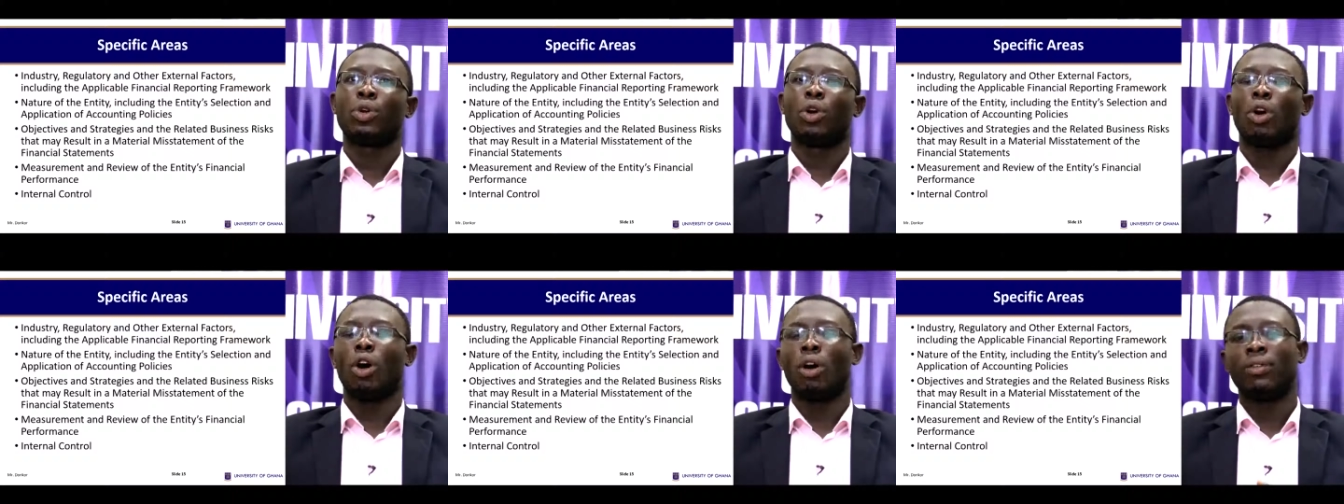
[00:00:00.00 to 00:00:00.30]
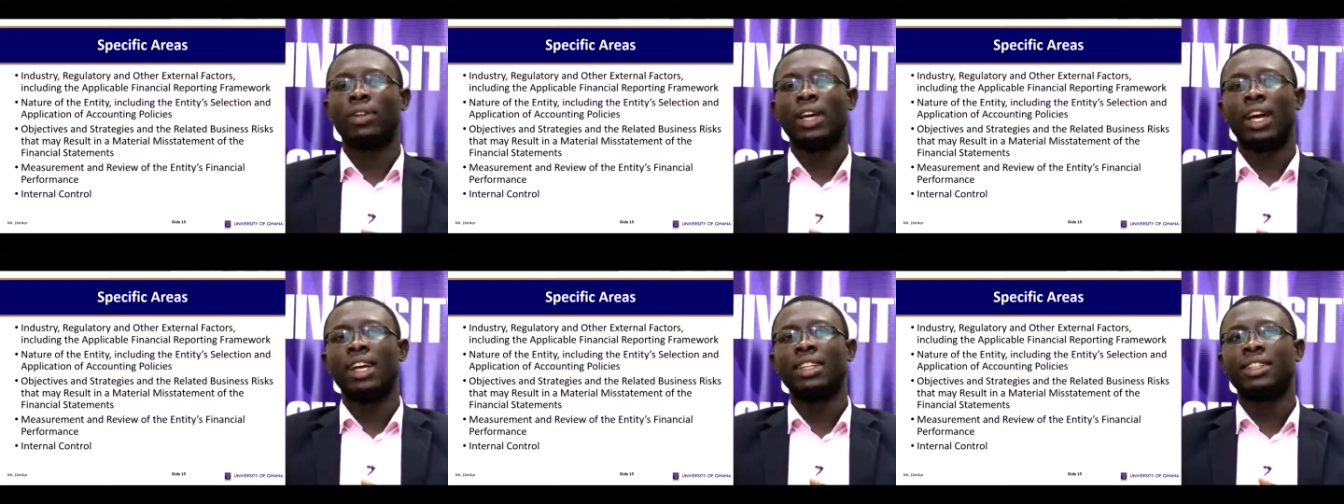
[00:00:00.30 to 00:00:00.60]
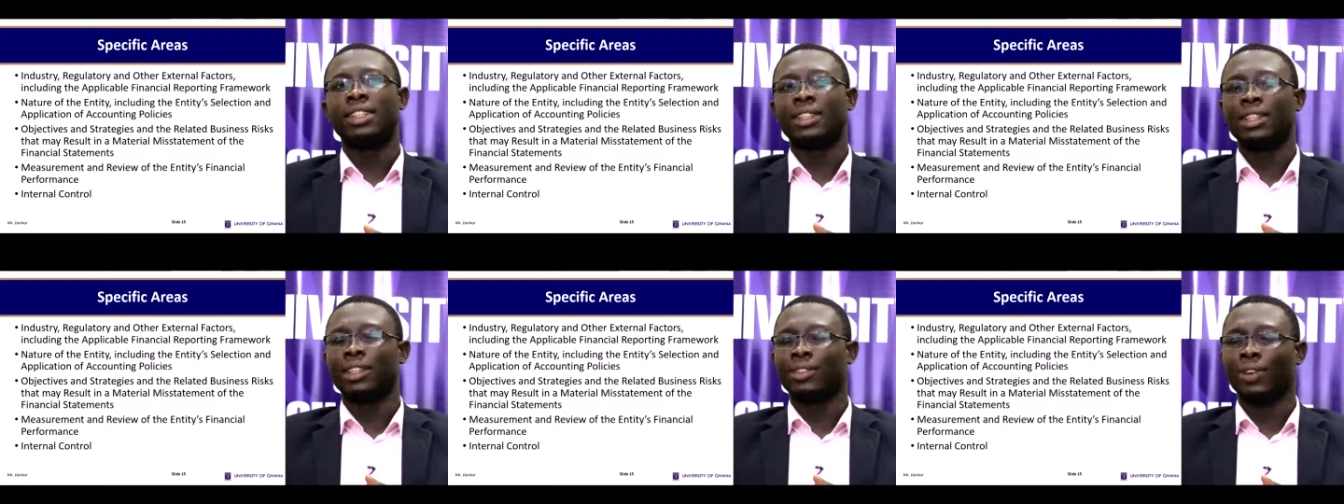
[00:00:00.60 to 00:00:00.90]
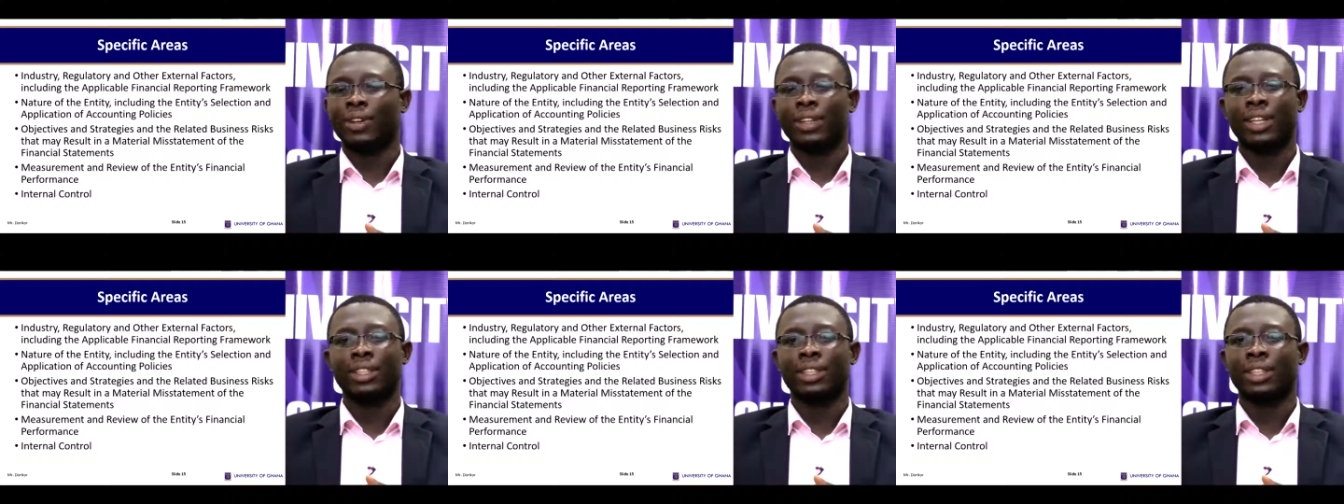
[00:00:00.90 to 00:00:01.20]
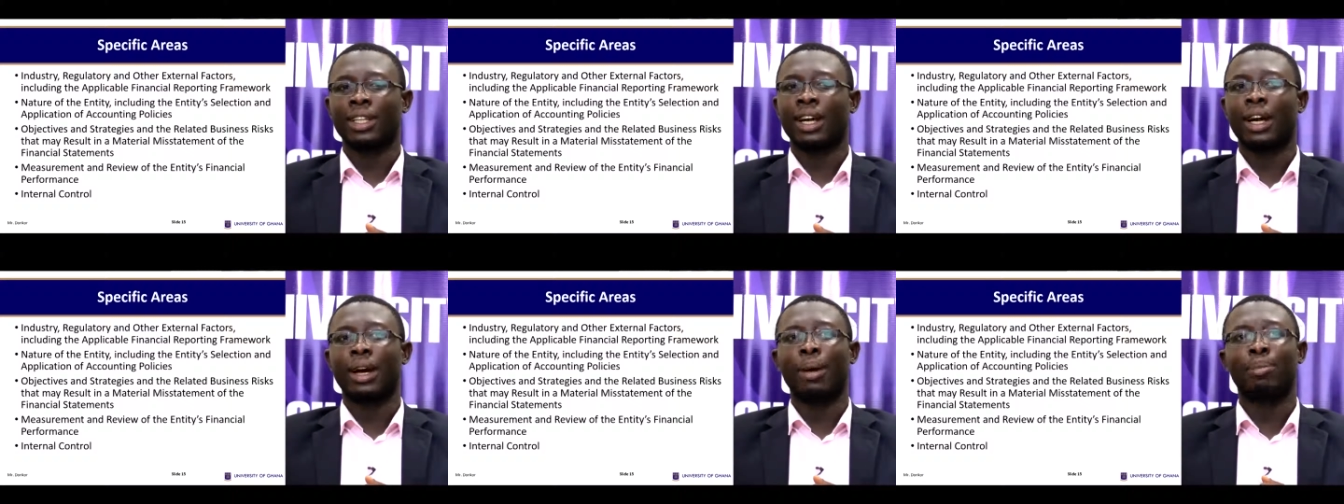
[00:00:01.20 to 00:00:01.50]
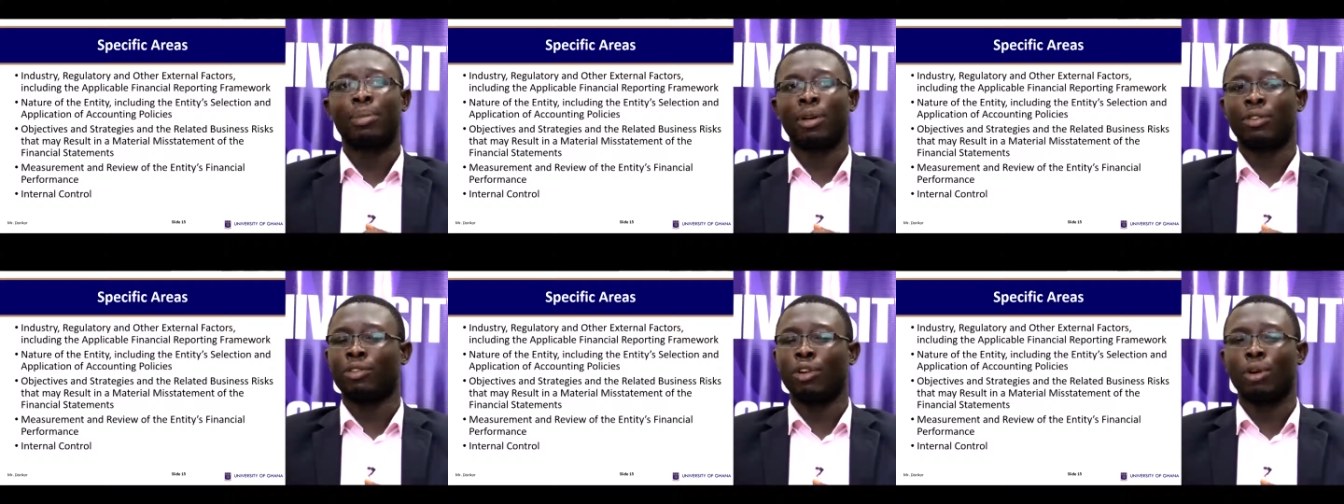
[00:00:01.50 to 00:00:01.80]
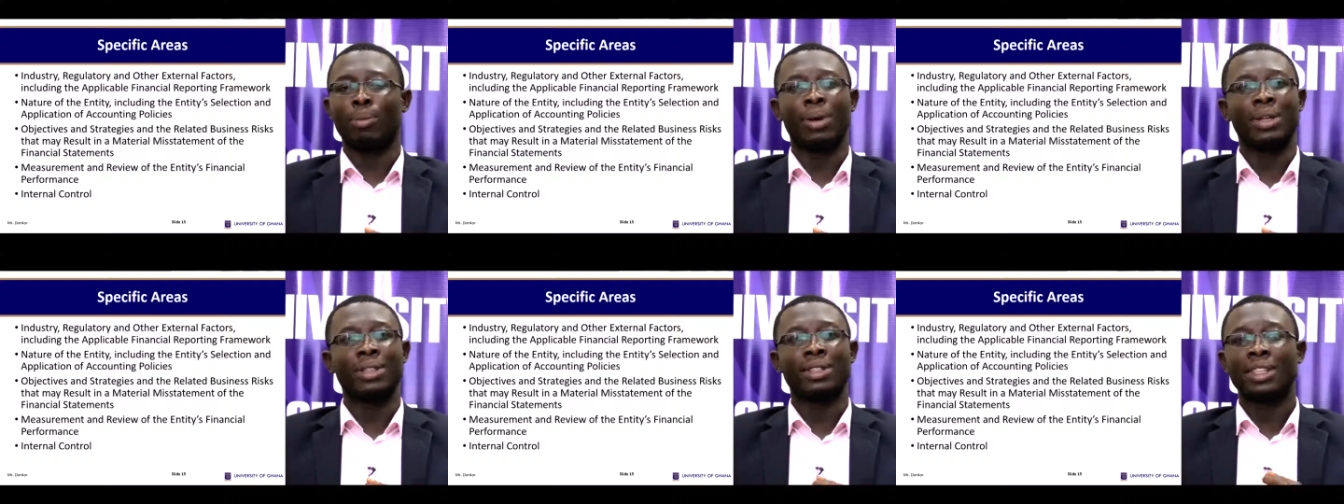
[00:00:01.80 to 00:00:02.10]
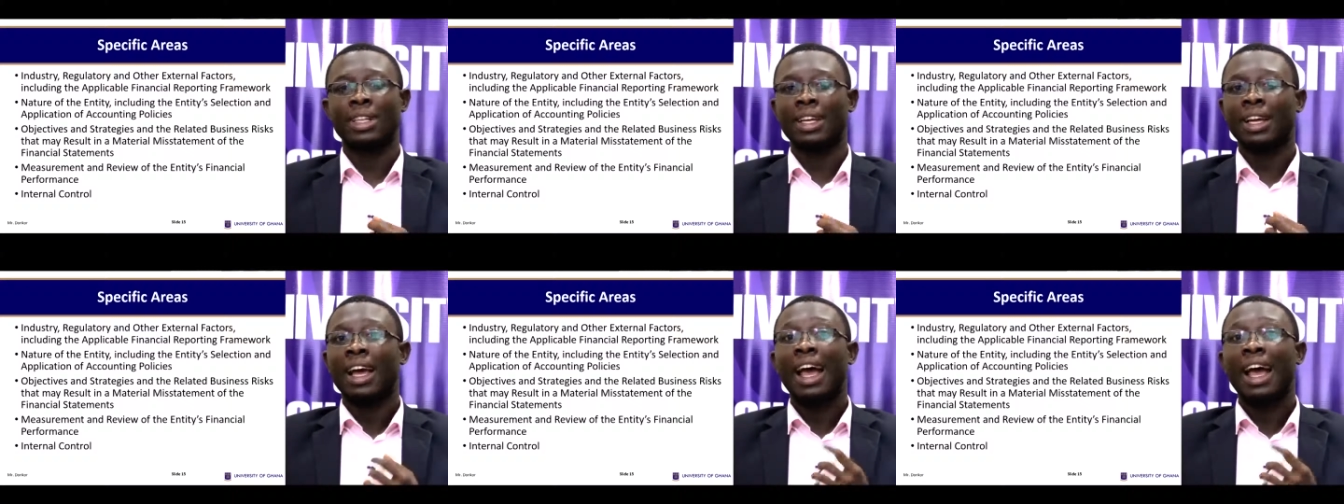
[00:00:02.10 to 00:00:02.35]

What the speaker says: of the entity's financial performance,